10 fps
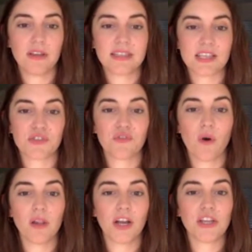does
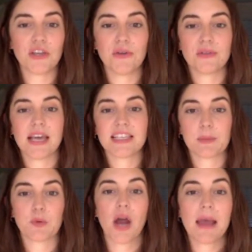Fuller use as a
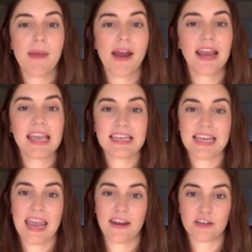primary
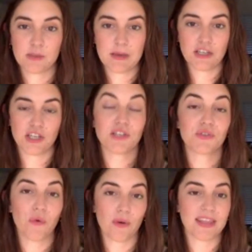indicator species
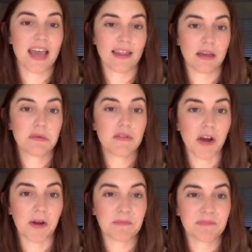for the LA River?
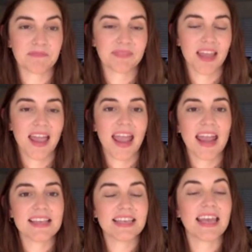Is
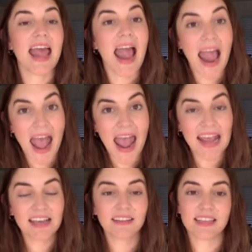it
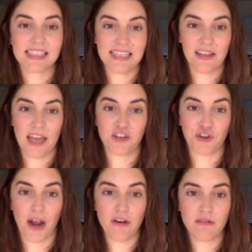A, the steelhead
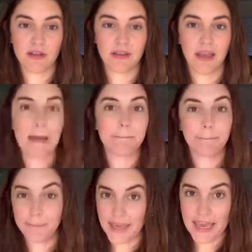trout,
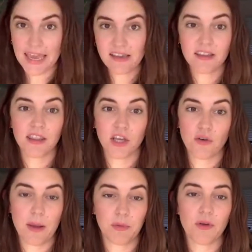B, the
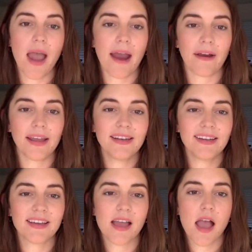great blue heron,
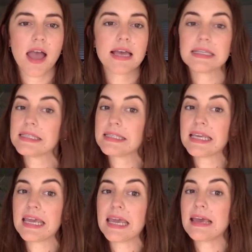
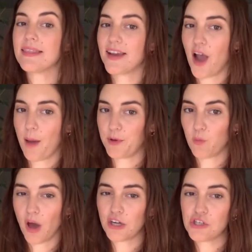C, the common
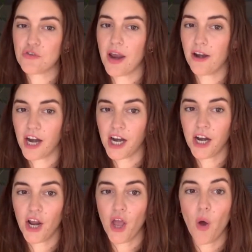water strider,
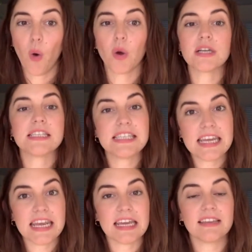or
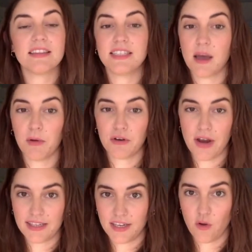D, the
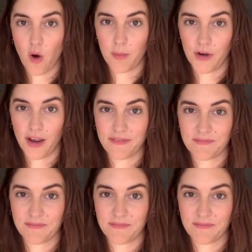double-crested cormorant?